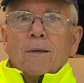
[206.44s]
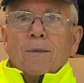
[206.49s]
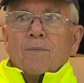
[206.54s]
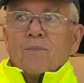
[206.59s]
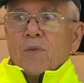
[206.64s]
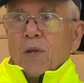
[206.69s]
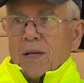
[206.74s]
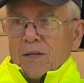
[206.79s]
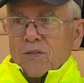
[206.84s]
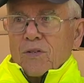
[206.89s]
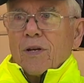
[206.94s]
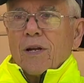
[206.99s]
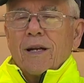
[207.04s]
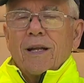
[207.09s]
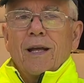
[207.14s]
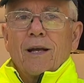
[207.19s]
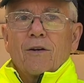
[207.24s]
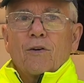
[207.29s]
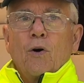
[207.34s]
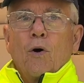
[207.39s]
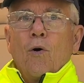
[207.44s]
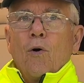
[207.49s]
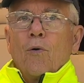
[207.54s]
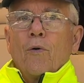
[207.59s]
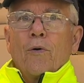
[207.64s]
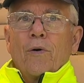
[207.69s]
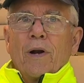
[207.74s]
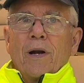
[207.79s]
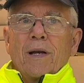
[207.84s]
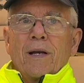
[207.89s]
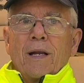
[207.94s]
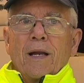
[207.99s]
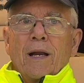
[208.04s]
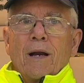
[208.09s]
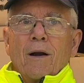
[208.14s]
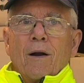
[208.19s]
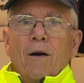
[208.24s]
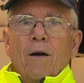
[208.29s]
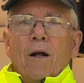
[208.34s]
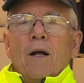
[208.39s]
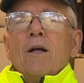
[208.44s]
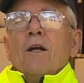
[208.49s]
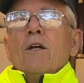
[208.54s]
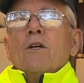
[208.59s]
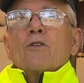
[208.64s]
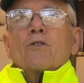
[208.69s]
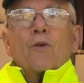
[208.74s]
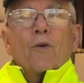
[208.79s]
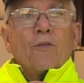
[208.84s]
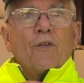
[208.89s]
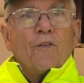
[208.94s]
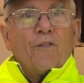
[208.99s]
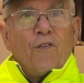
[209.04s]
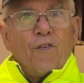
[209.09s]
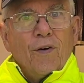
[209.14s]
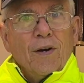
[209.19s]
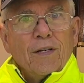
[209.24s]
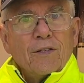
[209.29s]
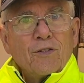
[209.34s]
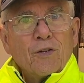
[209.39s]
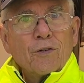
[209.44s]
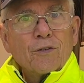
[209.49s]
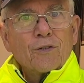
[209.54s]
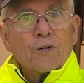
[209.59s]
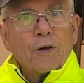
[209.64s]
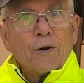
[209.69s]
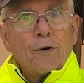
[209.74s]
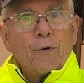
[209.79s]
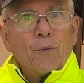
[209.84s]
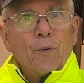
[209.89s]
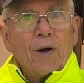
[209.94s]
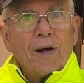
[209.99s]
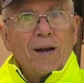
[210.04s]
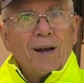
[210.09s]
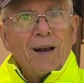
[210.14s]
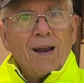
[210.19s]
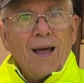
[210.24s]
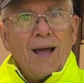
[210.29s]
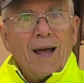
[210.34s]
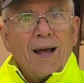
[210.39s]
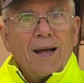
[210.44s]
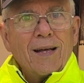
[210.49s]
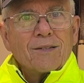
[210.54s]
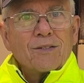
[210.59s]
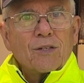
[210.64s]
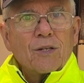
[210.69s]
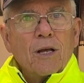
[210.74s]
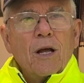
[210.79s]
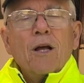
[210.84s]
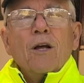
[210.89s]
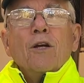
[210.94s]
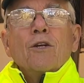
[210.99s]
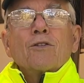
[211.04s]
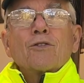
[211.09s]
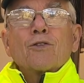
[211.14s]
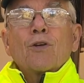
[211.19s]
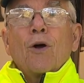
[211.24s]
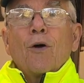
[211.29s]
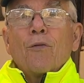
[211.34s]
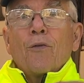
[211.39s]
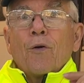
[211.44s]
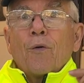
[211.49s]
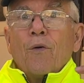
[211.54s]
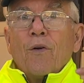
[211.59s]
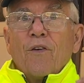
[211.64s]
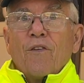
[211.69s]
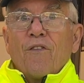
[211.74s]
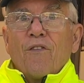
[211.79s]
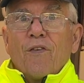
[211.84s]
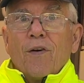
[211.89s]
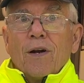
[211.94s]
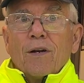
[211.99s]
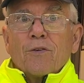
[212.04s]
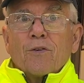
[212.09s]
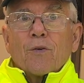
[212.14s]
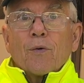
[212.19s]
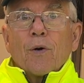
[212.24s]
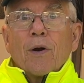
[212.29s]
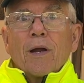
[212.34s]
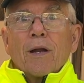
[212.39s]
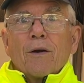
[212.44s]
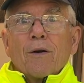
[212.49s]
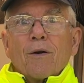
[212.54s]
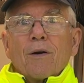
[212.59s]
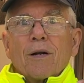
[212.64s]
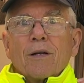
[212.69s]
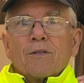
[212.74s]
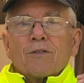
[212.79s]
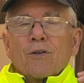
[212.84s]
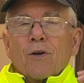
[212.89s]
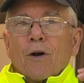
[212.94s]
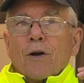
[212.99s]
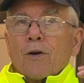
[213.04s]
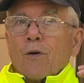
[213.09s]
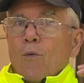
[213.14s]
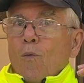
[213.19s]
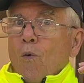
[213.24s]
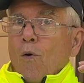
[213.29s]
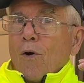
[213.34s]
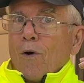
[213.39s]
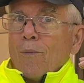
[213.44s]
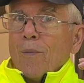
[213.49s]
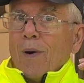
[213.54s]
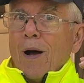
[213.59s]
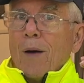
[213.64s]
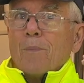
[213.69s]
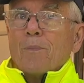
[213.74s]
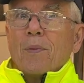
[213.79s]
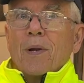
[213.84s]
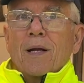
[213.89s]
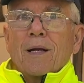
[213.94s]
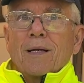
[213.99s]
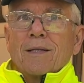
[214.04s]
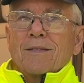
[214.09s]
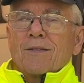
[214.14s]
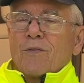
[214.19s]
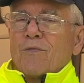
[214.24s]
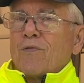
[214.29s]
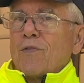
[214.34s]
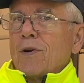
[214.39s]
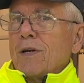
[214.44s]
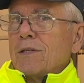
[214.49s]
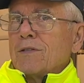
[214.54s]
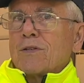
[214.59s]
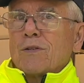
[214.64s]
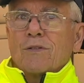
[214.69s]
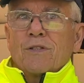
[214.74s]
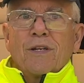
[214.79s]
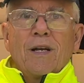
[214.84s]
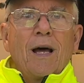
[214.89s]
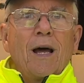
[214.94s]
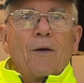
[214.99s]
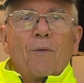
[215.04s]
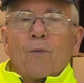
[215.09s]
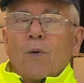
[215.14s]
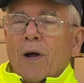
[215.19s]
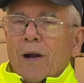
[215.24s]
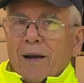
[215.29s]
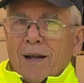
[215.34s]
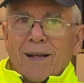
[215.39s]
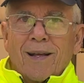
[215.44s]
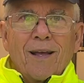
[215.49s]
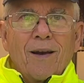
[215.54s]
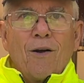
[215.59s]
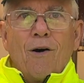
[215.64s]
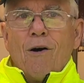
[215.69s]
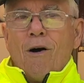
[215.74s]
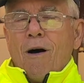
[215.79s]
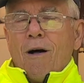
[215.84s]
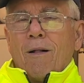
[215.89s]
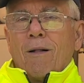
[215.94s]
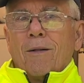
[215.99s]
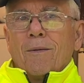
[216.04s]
it's going to get colder in here, so the freezer is going to run less, so the refrigerator is going to warm up because the freezer is not running at all.